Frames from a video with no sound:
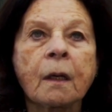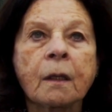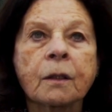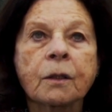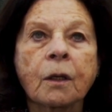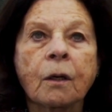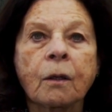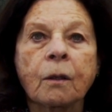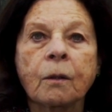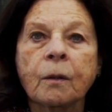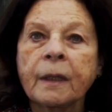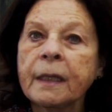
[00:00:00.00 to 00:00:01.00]

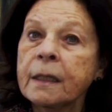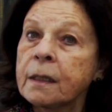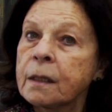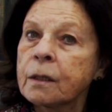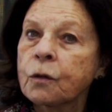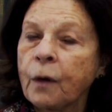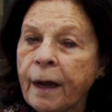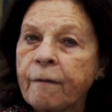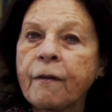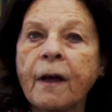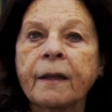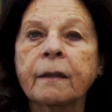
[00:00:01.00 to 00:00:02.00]
So his
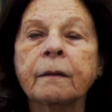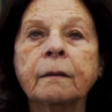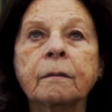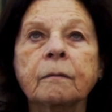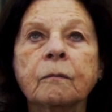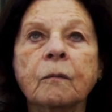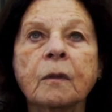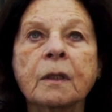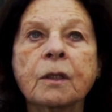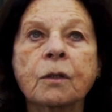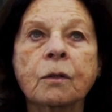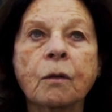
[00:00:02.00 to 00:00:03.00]
grandfather
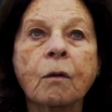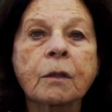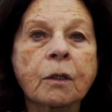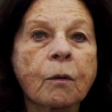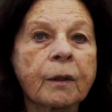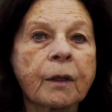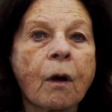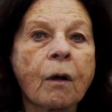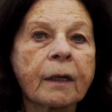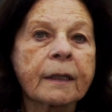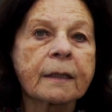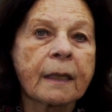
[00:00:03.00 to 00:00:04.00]
was also an
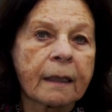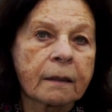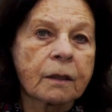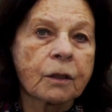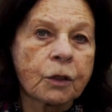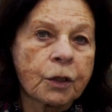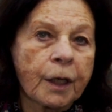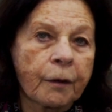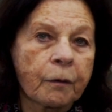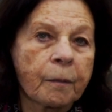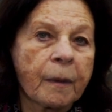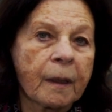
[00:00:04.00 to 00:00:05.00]
architect in the Czech
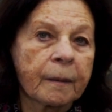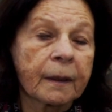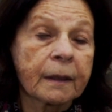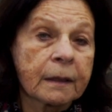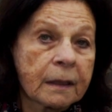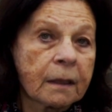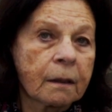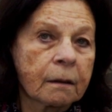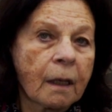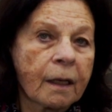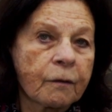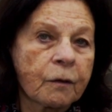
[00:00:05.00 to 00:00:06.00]
Republic and did a
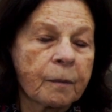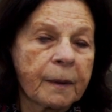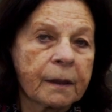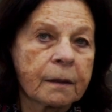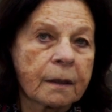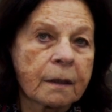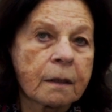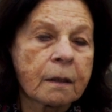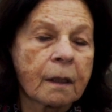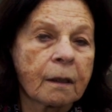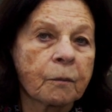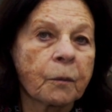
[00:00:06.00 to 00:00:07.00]
lot of the buildings
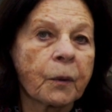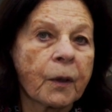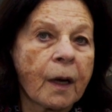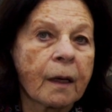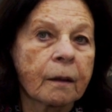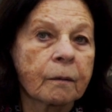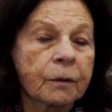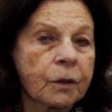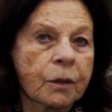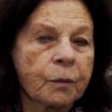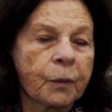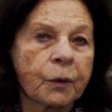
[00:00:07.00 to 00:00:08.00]
in Prague, which
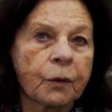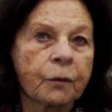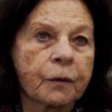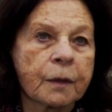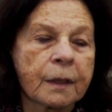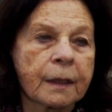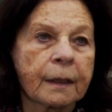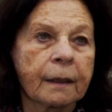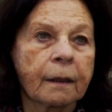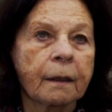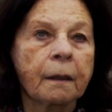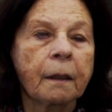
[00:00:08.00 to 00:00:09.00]
is a beautiful city.